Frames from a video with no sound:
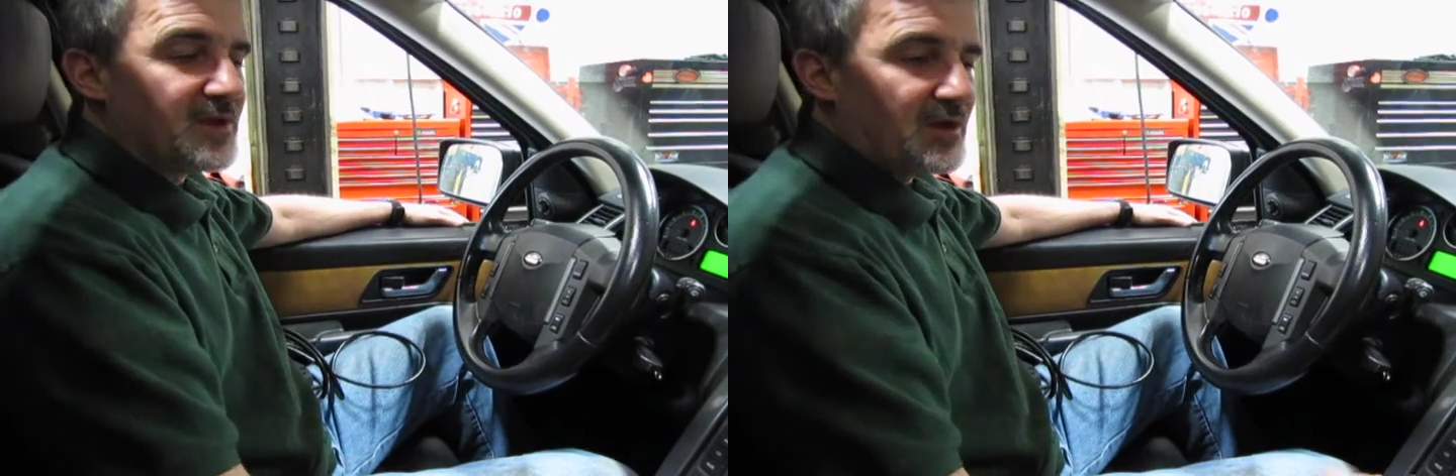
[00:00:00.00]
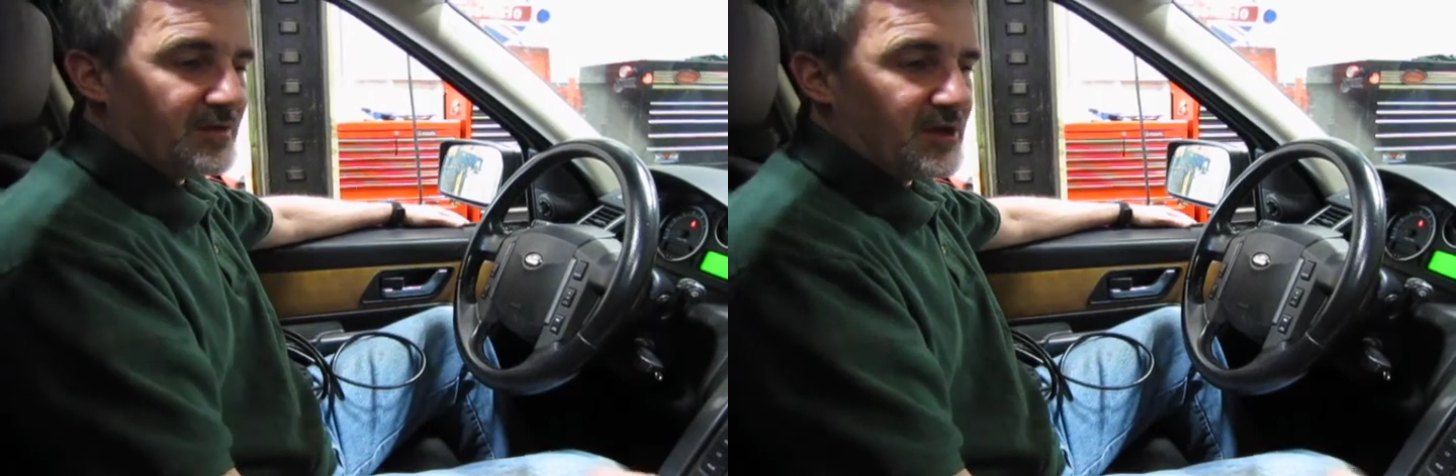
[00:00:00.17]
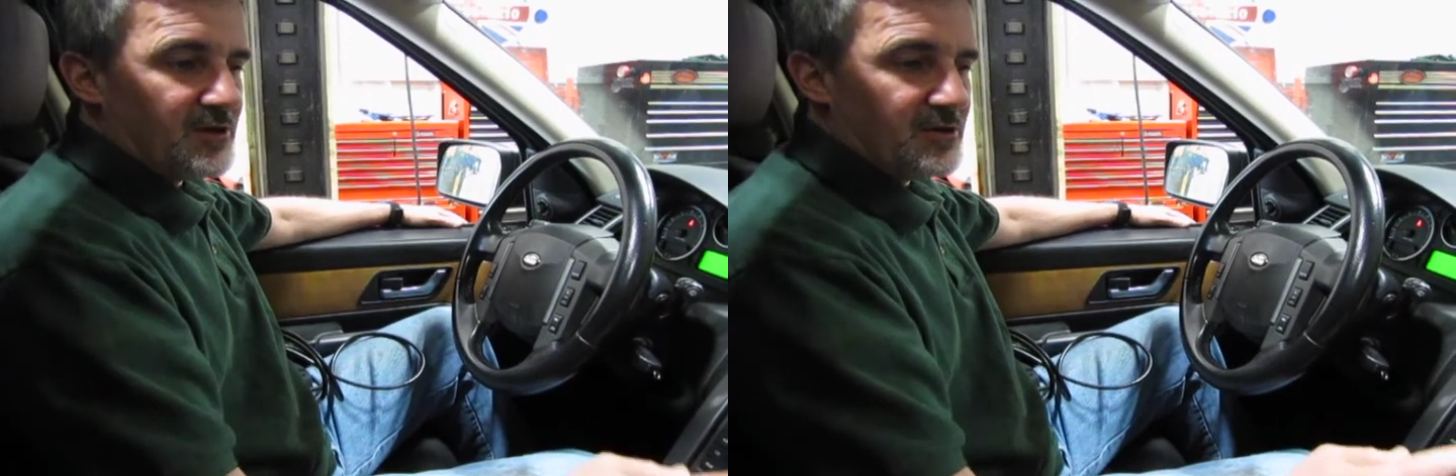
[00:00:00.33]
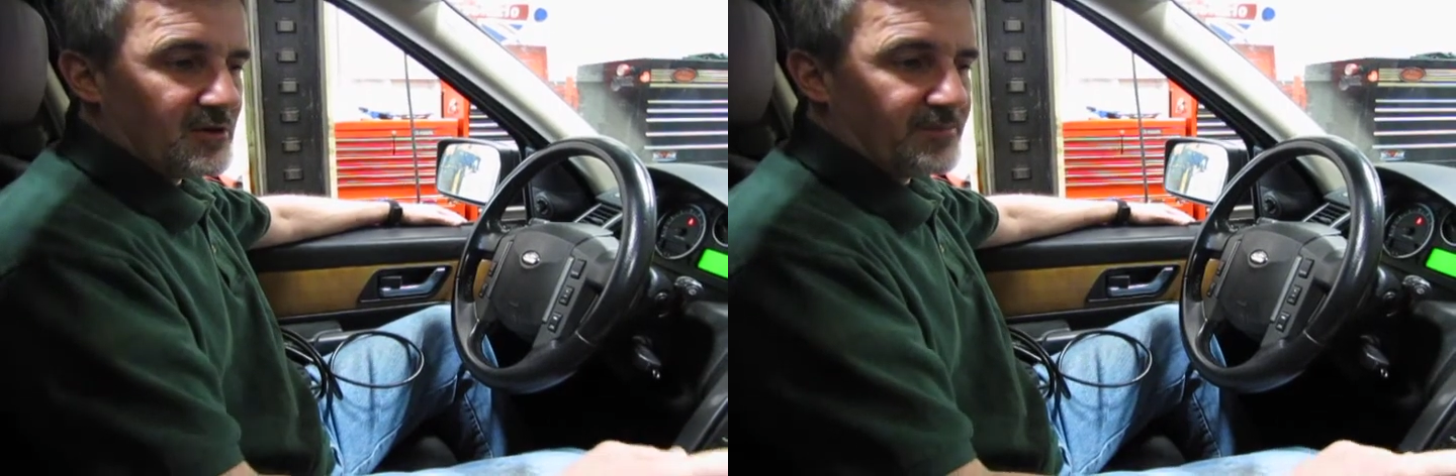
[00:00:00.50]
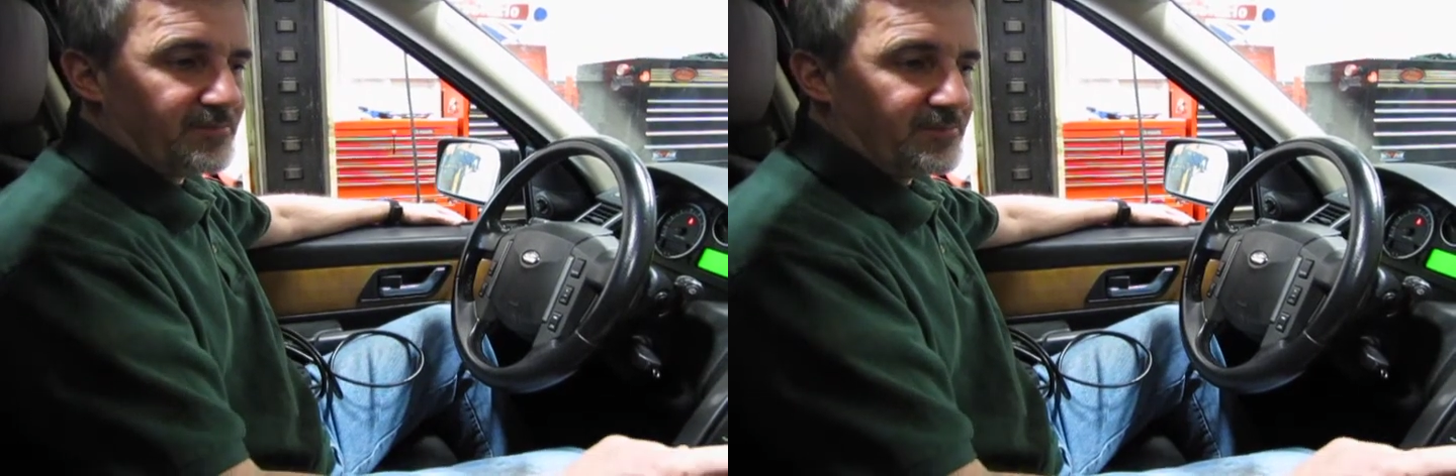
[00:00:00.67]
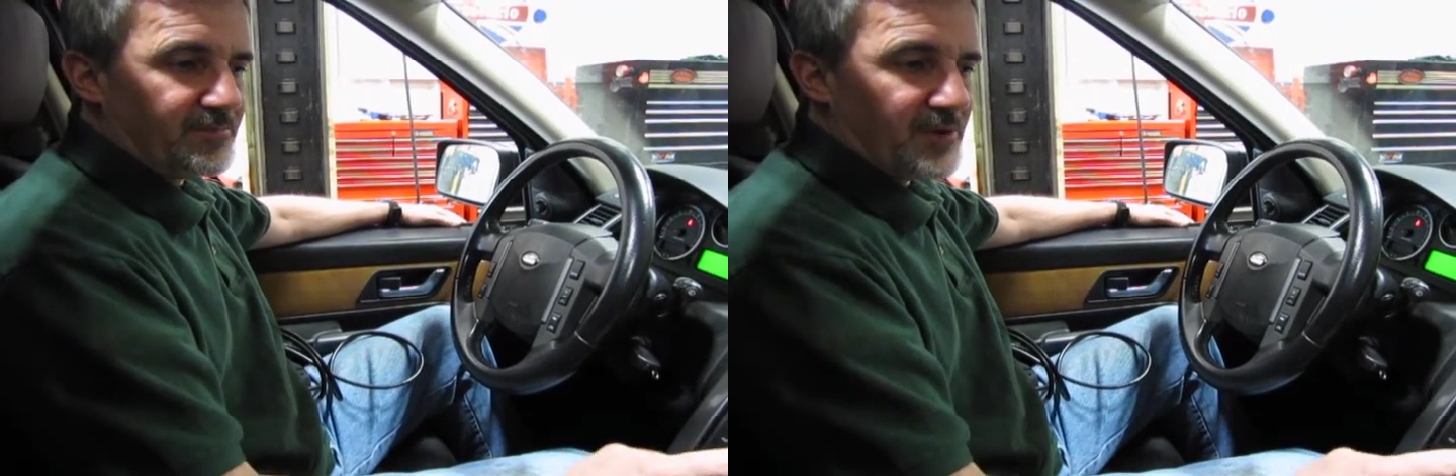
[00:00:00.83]
and then your
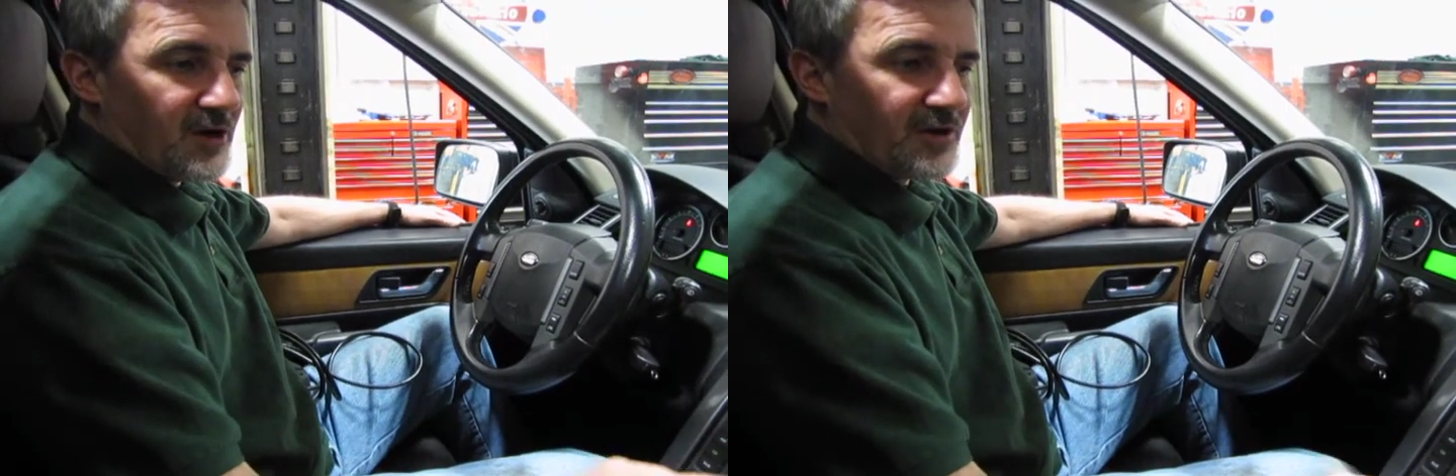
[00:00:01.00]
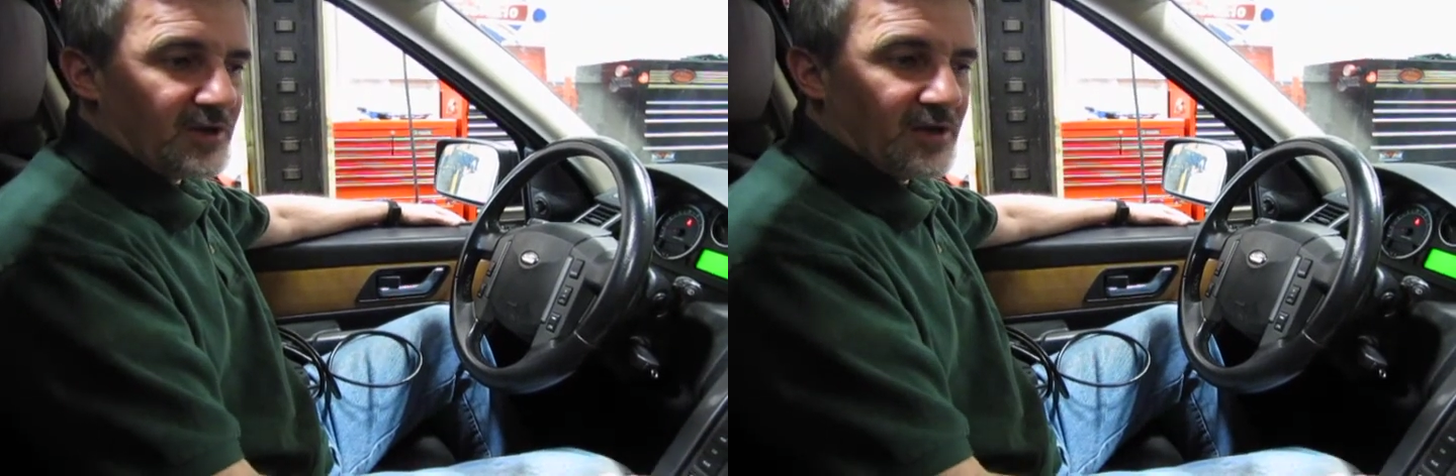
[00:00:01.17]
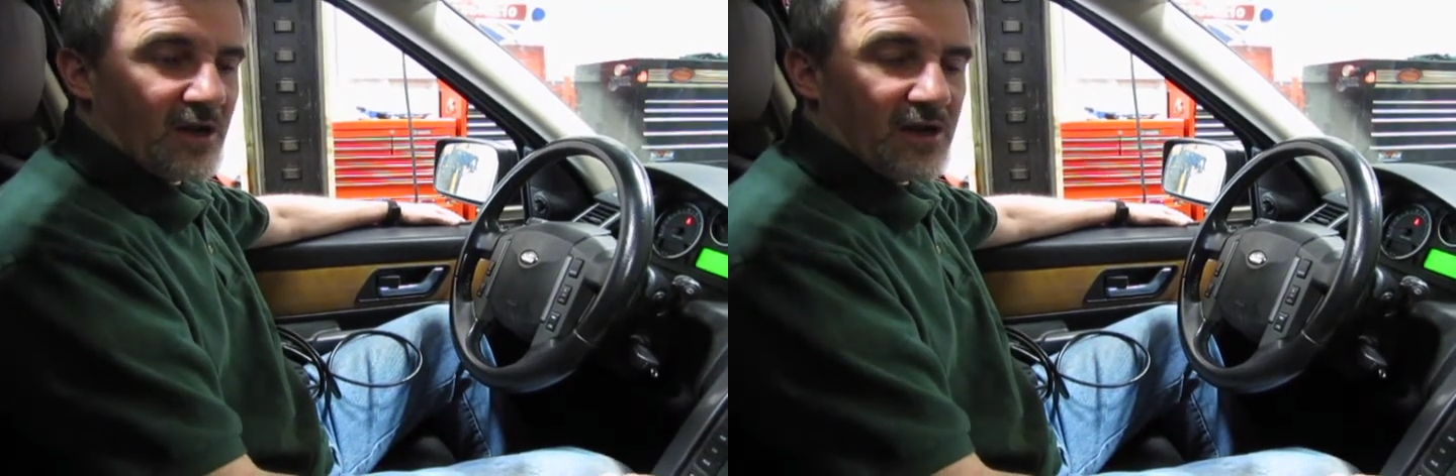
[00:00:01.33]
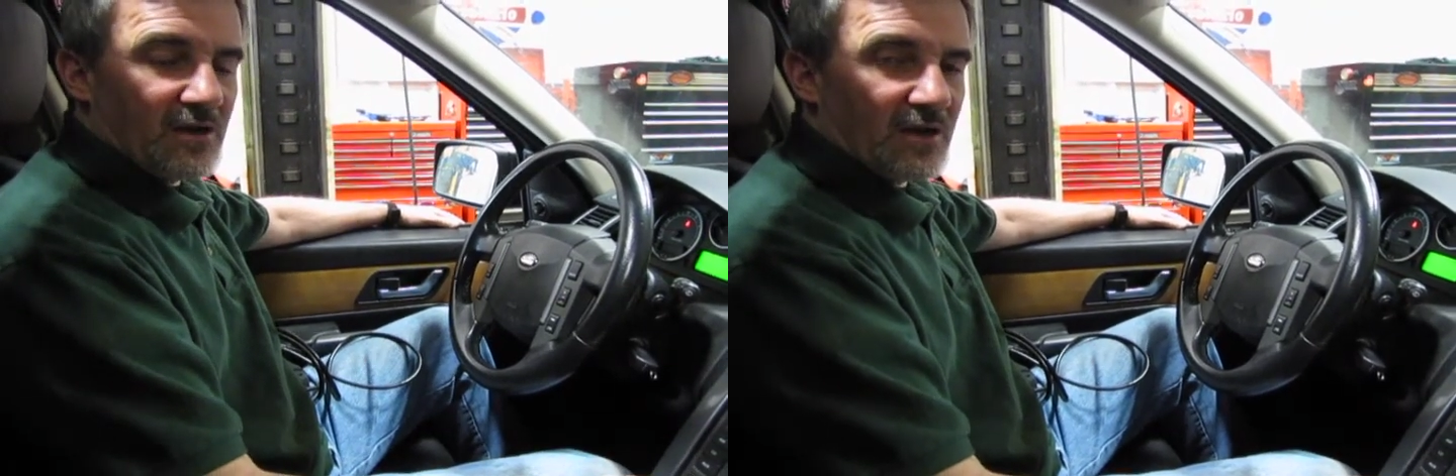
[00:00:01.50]
parking aid